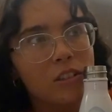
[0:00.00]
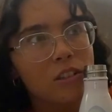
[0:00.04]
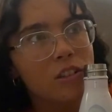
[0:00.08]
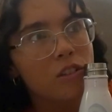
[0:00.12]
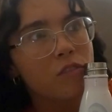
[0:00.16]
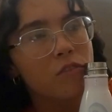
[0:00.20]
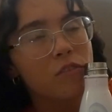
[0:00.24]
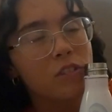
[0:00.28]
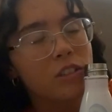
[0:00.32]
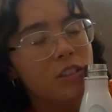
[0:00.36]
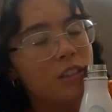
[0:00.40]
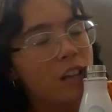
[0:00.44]

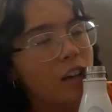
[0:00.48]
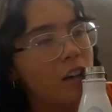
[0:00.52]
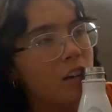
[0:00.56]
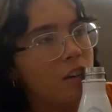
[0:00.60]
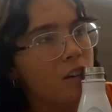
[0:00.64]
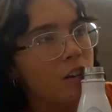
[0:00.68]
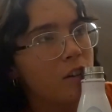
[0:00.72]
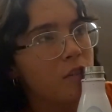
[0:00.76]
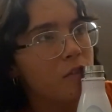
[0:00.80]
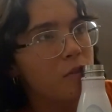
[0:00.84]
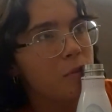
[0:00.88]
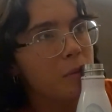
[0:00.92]
Love the
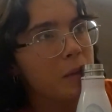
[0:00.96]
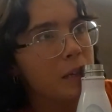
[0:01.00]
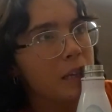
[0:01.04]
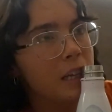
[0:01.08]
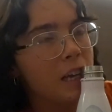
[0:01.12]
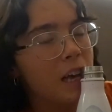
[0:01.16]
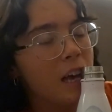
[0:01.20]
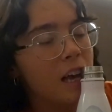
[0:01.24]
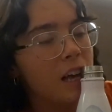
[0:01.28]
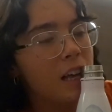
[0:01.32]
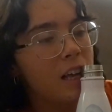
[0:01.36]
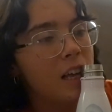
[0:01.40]
Sagrada
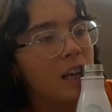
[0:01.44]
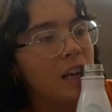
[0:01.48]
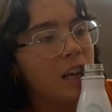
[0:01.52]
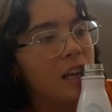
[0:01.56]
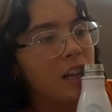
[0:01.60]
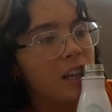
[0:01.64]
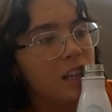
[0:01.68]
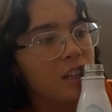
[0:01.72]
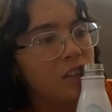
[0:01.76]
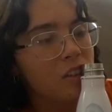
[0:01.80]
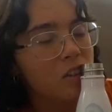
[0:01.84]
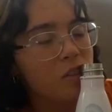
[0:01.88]
Familia,
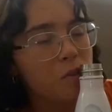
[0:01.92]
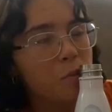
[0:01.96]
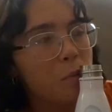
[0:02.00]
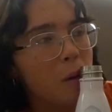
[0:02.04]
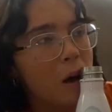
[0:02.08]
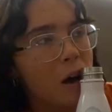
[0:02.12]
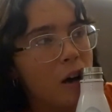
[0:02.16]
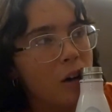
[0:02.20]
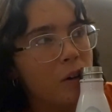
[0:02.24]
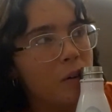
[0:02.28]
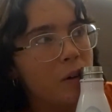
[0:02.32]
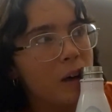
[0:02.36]
love
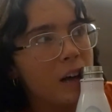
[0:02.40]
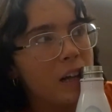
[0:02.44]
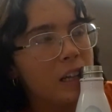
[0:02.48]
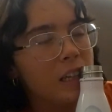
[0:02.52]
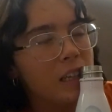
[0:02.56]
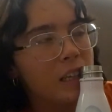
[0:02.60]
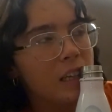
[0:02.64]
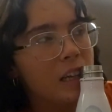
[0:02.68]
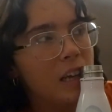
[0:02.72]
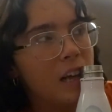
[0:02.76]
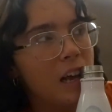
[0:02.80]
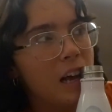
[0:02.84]
Park Güell.
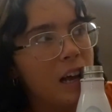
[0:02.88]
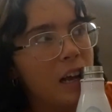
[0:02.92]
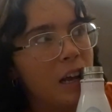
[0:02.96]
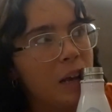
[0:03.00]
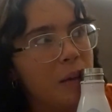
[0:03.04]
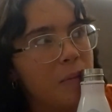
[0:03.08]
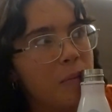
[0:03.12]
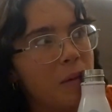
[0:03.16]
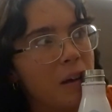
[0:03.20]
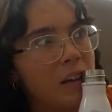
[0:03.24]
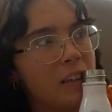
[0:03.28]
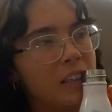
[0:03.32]

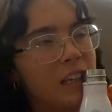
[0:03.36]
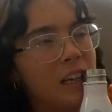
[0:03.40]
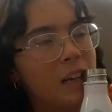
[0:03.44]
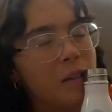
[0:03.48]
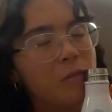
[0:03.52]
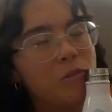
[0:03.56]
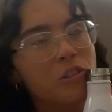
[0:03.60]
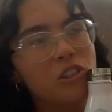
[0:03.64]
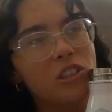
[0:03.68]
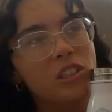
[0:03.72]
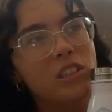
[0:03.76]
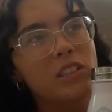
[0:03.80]
I think
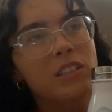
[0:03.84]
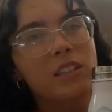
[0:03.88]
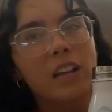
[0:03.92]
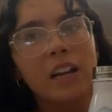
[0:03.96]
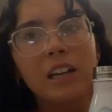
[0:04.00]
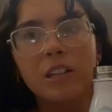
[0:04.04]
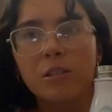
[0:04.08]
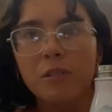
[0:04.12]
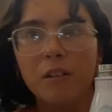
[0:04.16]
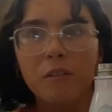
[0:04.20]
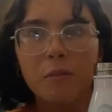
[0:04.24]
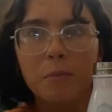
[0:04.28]
I'm just
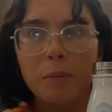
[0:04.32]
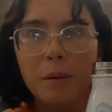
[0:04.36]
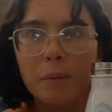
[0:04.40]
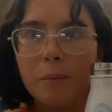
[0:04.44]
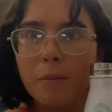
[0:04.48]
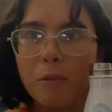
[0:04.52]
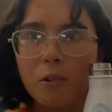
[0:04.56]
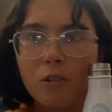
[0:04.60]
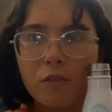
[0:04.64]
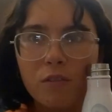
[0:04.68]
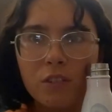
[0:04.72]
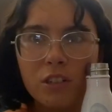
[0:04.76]
excited to have a bit
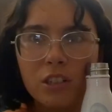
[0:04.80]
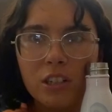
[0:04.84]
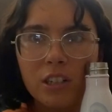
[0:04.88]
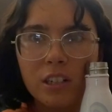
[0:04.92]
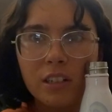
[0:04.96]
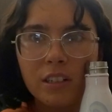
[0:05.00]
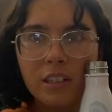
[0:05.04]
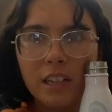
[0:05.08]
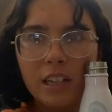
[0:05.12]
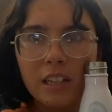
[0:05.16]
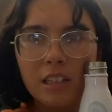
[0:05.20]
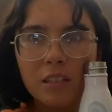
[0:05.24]
more of a
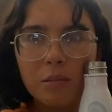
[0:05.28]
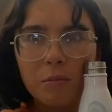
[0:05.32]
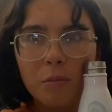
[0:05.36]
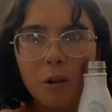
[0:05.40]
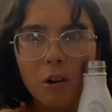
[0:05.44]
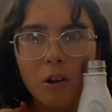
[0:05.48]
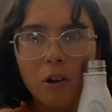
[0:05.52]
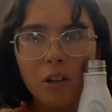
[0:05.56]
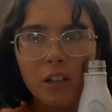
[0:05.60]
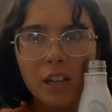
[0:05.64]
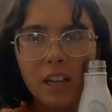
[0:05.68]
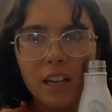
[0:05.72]
chill day
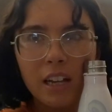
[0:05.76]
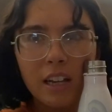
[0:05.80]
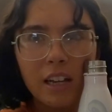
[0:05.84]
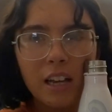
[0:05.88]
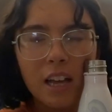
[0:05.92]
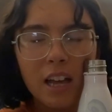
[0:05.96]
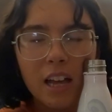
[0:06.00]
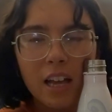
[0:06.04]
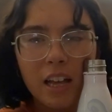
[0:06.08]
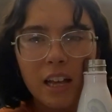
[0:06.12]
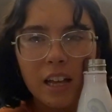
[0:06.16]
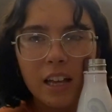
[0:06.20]
tomorrow. Like
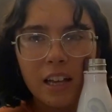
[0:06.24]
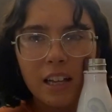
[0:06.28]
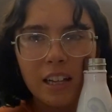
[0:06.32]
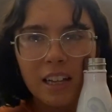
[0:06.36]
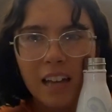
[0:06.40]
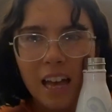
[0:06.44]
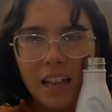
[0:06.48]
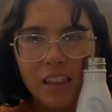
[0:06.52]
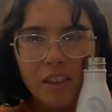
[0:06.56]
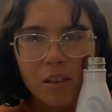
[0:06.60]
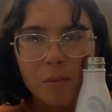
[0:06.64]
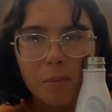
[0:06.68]

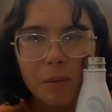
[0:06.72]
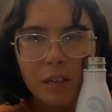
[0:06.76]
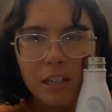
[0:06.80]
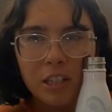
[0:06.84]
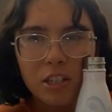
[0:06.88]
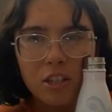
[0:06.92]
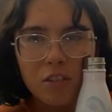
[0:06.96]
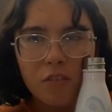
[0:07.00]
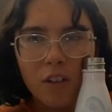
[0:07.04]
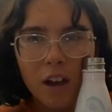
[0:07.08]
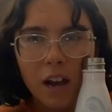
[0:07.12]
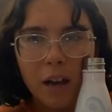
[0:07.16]
get the
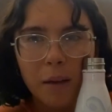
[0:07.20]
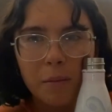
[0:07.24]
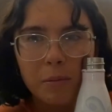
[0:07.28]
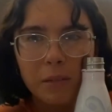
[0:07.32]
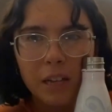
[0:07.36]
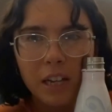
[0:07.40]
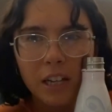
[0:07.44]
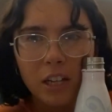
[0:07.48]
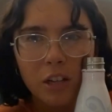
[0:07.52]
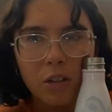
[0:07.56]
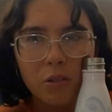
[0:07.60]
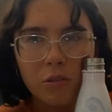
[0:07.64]
beachy vibes,
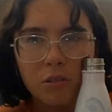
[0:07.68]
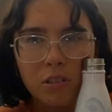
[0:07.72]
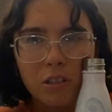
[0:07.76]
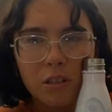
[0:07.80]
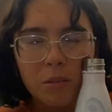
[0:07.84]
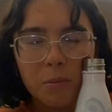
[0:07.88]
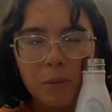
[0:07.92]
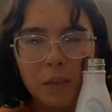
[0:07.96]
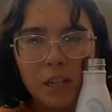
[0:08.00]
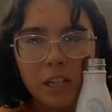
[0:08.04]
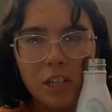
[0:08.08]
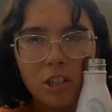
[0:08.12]
like go to the
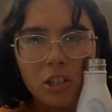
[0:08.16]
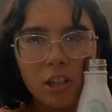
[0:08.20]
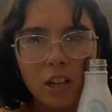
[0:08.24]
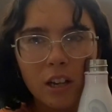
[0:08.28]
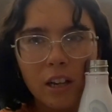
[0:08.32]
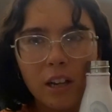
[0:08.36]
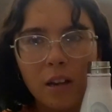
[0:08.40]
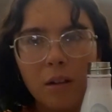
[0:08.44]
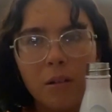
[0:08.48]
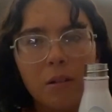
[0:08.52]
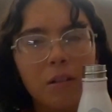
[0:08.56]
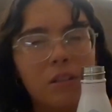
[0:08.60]
beach.
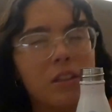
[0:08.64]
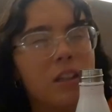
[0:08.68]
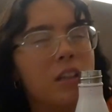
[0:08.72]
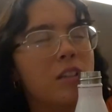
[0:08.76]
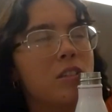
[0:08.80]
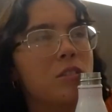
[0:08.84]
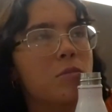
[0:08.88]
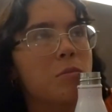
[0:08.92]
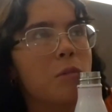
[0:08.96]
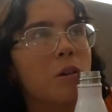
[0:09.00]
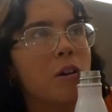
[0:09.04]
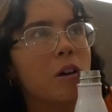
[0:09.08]
Like I
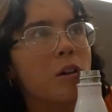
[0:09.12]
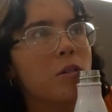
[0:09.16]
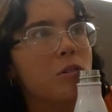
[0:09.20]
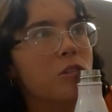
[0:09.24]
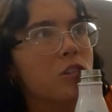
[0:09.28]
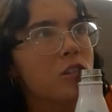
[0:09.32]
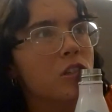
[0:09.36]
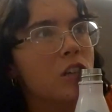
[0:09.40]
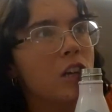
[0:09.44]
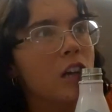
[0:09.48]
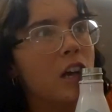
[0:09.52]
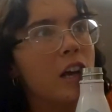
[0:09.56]
think tomorrow I'm
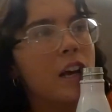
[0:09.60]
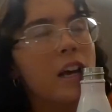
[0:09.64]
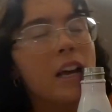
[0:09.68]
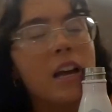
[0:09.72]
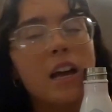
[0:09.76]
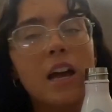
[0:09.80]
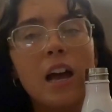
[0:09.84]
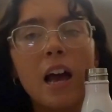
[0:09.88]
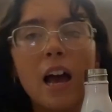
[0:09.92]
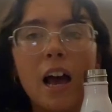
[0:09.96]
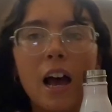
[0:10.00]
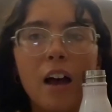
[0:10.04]
just gonna
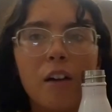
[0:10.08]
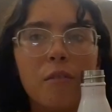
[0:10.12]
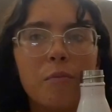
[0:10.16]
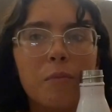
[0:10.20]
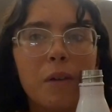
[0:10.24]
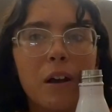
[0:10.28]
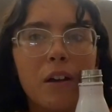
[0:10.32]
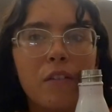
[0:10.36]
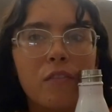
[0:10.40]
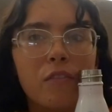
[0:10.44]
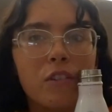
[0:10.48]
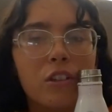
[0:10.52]
have
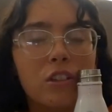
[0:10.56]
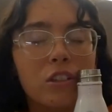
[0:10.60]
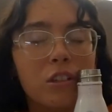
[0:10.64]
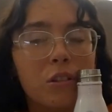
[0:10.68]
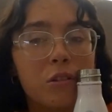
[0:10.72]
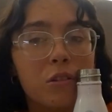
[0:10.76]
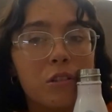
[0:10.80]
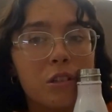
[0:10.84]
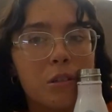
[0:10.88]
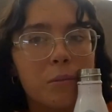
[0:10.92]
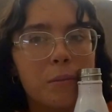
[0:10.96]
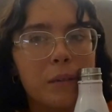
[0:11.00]
breakfast, go
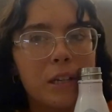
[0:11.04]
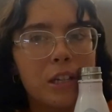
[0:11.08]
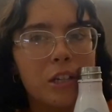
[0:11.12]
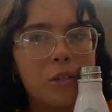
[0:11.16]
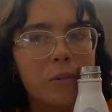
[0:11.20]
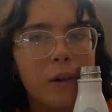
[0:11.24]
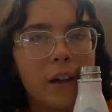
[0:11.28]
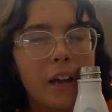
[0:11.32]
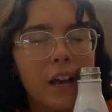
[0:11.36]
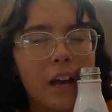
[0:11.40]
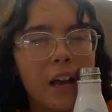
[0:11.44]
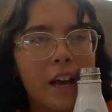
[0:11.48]
to the beach
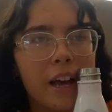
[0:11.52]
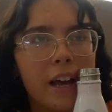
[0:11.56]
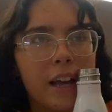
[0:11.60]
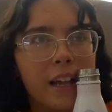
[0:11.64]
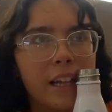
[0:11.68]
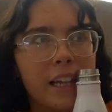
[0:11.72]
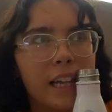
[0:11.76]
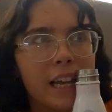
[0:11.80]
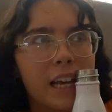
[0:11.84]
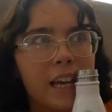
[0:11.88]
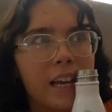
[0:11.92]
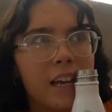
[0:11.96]
quite
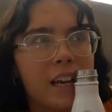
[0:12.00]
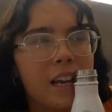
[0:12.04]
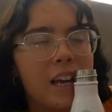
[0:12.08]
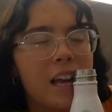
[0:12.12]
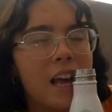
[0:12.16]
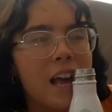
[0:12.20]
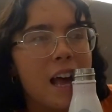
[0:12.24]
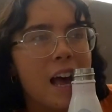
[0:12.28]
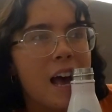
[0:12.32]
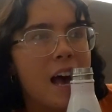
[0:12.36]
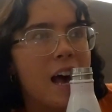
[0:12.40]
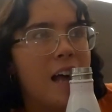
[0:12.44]
early,
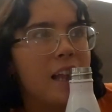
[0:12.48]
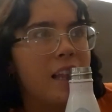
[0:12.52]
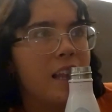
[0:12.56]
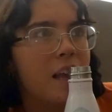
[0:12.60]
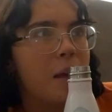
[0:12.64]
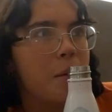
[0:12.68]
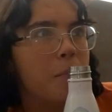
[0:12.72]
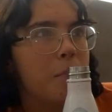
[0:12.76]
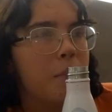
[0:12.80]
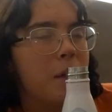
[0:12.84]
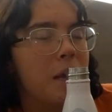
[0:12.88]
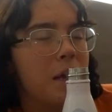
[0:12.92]
and
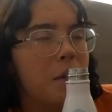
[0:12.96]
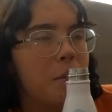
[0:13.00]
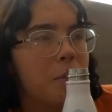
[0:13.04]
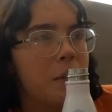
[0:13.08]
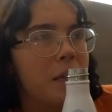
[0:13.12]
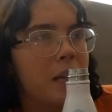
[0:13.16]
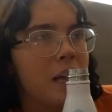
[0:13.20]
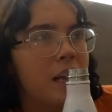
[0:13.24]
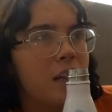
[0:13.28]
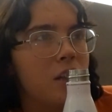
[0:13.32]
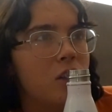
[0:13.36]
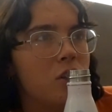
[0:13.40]
then maybe
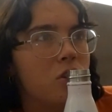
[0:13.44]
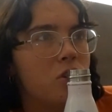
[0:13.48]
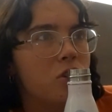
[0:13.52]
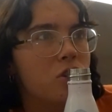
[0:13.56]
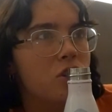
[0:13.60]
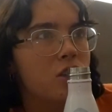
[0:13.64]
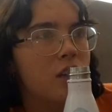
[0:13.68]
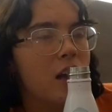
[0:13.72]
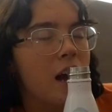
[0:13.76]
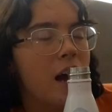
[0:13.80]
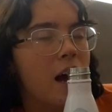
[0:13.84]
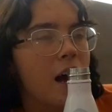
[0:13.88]
like
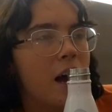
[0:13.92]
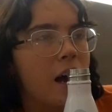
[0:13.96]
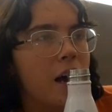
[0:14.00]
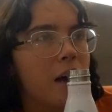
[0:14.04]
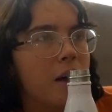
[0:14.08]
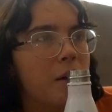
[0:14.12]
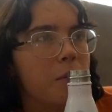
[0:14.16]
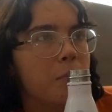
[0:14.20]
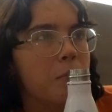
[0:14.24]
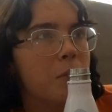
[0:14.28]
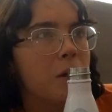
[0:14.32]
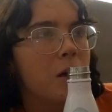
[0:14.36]

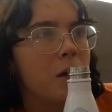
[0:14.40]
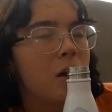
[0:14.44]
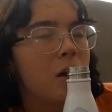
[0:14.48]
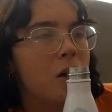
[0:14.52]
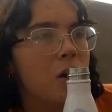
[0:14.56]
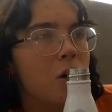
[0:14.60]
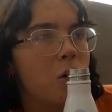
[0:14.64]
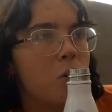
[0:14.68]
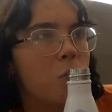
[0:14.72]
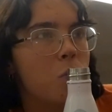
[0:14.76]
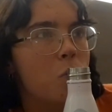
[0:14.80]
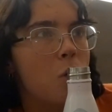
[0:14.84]
lunchtime
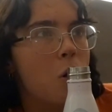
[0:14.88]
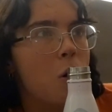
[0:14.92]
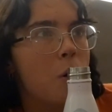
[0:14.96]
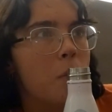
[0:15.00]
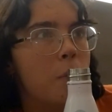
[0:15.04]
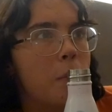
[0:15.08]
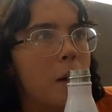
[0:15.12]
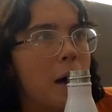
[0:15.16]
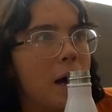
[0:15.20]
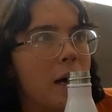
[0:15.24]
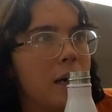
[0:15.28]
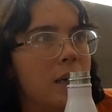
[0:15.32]
walk
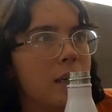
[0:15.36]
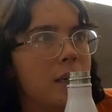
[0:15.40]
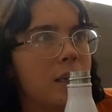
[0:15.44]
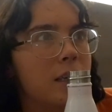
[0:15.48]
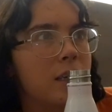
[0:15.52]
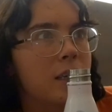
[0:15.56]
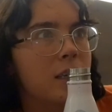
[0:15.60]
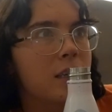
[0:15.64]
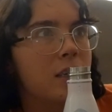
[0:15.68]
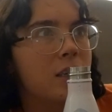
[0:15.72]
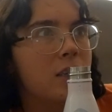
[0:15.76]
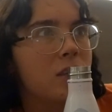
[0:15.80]
back
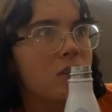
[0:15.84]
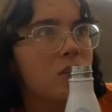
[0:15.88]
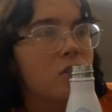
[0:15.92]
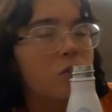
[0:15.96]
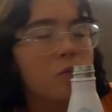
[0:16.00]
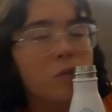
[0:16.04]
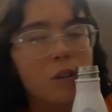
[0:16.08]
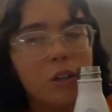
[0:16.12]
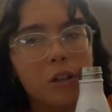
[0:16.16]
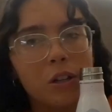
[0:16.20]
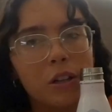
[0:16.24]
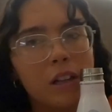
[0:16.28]

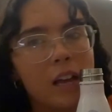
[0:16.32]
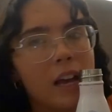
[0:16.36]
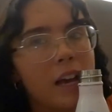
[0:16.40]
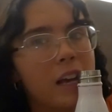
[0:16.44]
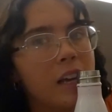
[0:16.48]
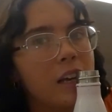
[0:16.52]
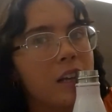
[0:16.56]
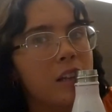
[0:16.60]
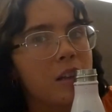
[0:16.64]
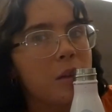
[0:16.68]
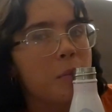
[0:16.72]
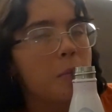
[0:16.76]
through
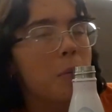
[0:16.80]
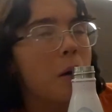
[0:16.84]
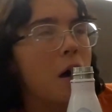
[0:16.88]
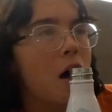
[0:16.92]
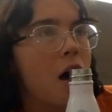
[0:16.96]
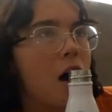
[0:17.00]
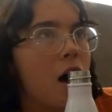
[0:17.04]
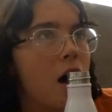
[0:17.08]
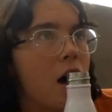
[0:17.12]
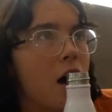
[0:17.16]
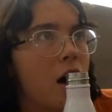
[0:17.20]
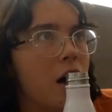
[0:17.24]
like the
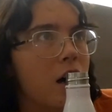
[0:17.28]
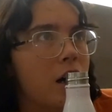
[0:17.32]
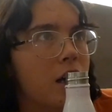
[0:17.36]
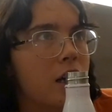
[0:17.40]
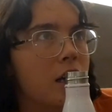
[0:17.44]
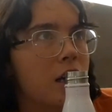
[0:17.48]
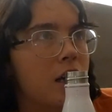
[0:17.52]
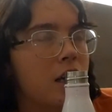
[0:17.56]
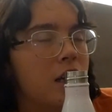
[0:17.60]
park.